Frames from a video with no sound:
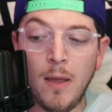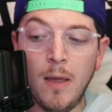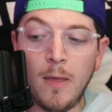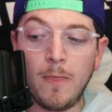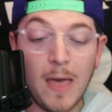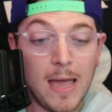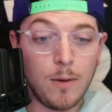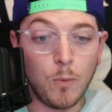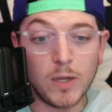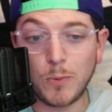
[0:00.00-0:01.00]

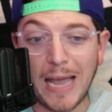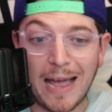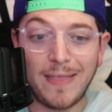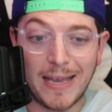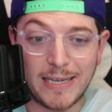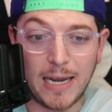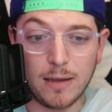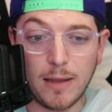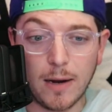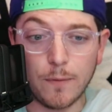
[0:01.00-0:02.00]
Then once we had that data
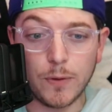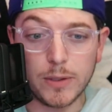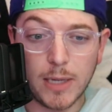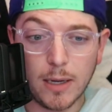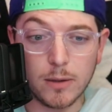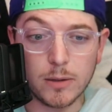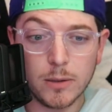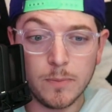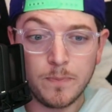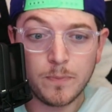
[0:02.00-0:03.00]
layer for the sales,
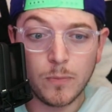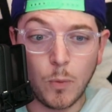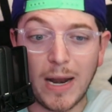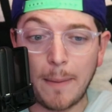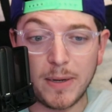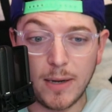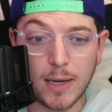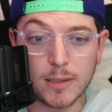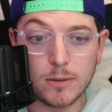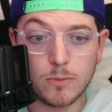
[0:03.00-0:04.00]
what happened
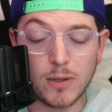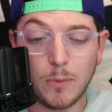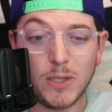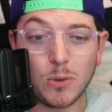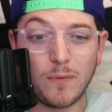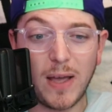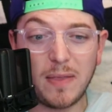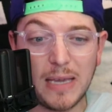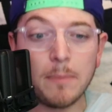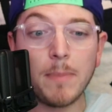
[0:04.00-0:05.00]
next? Well, then we sort of had
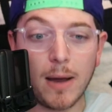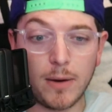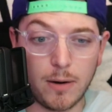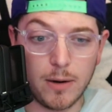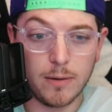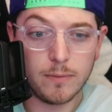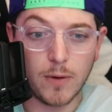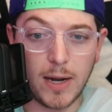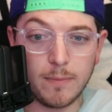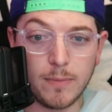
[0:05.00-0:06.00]
the inbound era,
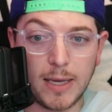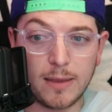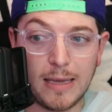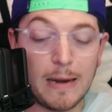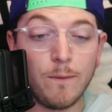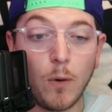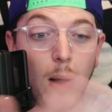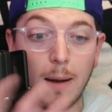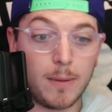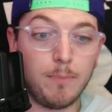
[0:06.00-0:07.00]
right? Like the info
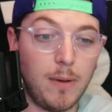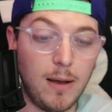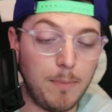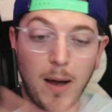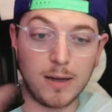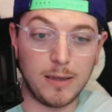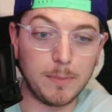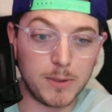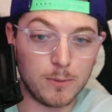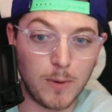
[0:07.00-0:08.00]

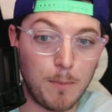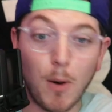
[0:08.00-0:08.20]
apocalypse, right?